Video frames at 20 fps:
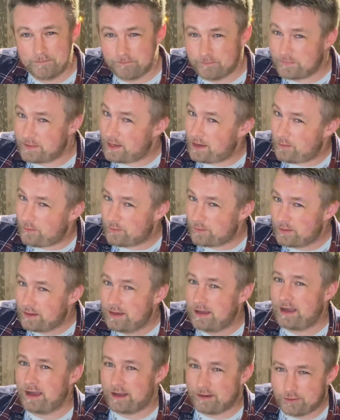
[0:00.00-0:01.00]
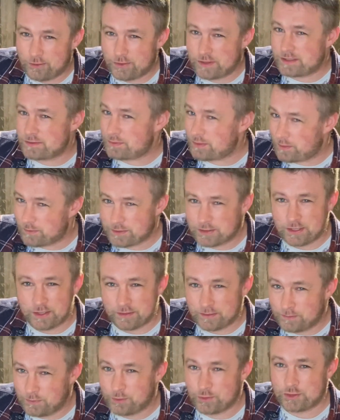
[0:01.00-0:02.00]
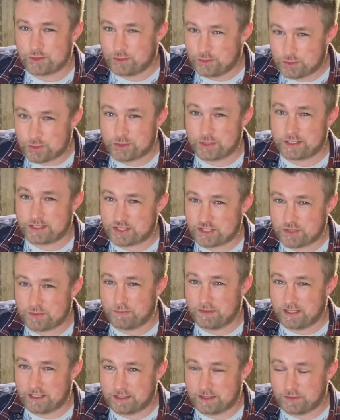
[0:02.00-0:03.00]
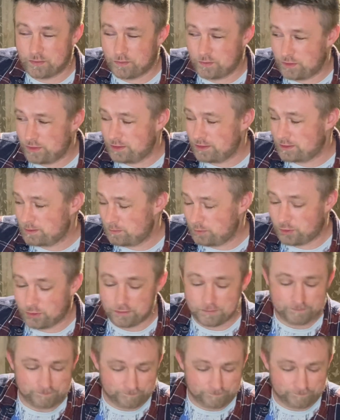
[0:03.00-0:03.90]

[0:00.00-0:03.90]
Now, I know it's probably not the most nutritious meal in the world, but